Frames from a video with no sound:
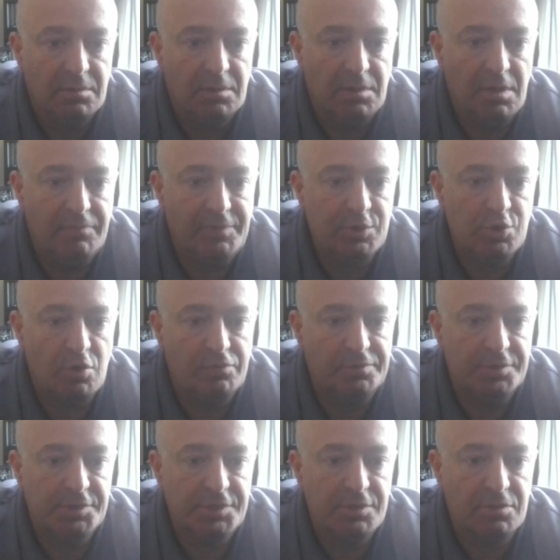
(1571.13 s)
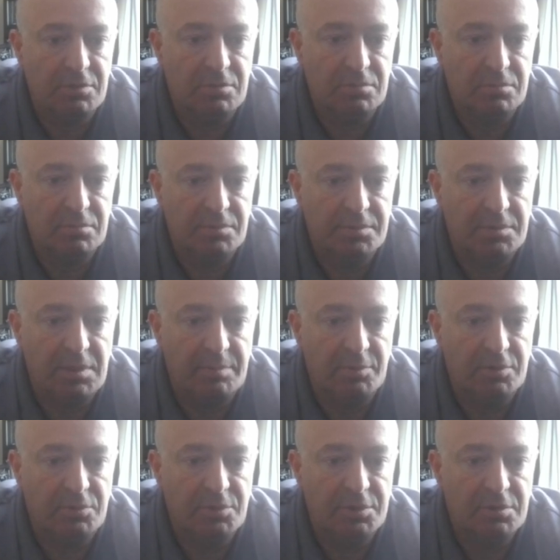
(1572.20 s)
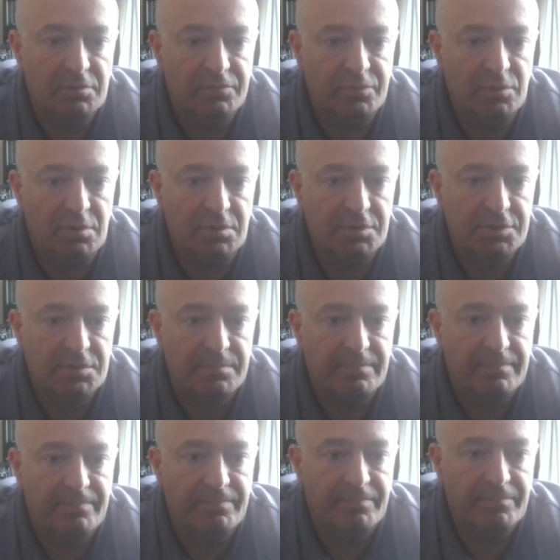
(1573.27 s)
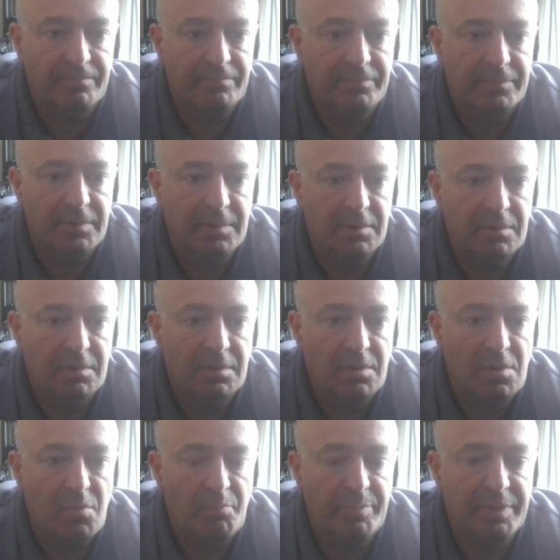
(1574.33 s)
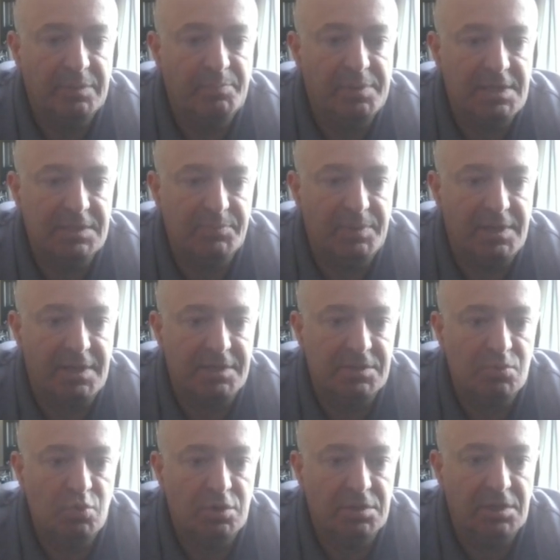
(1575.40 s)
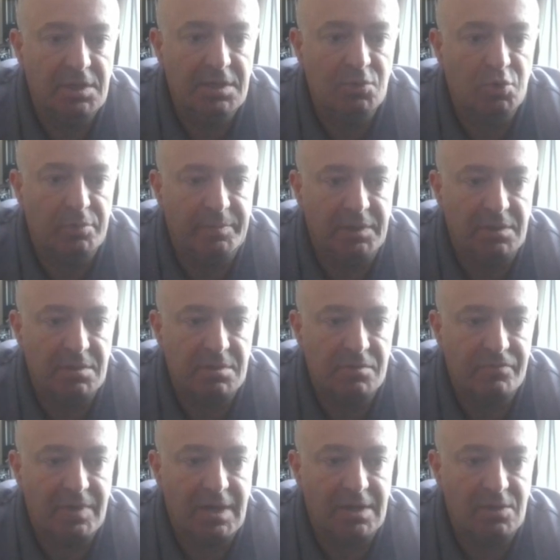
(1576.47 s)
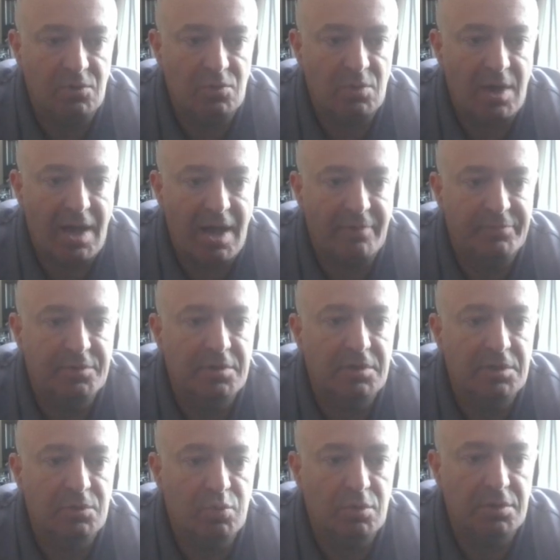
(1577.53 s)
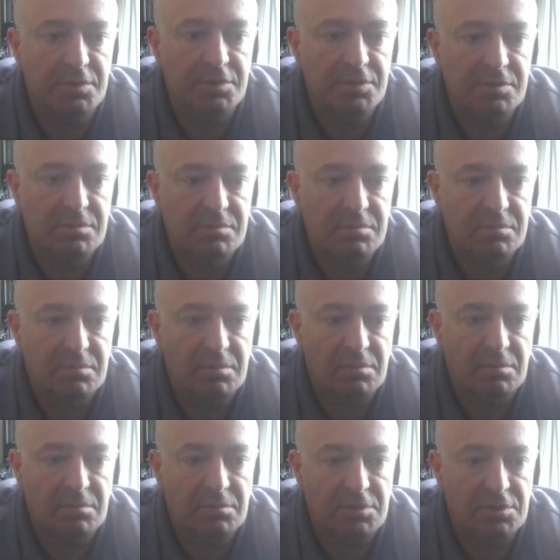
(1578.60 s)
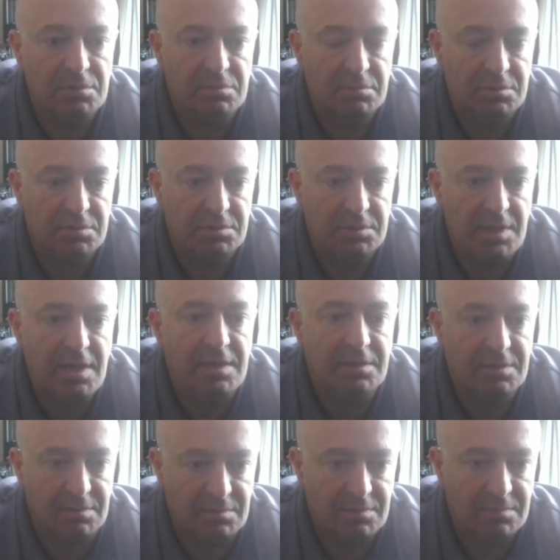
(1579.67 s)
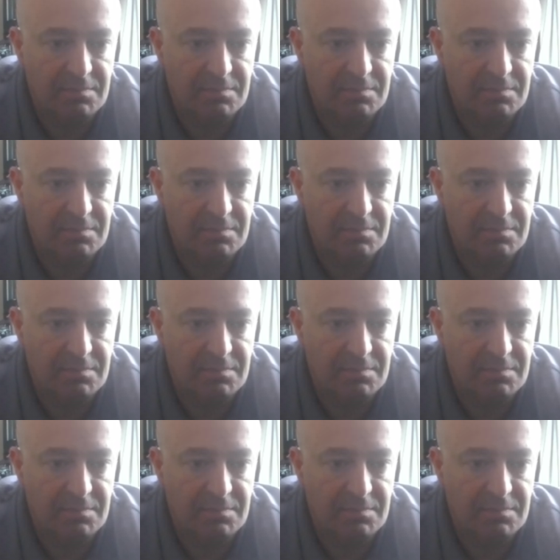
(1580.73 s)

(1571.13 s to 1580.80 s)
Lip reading: If it's over 0, I'm going to return false. But plus plus would increment this value after it was taken.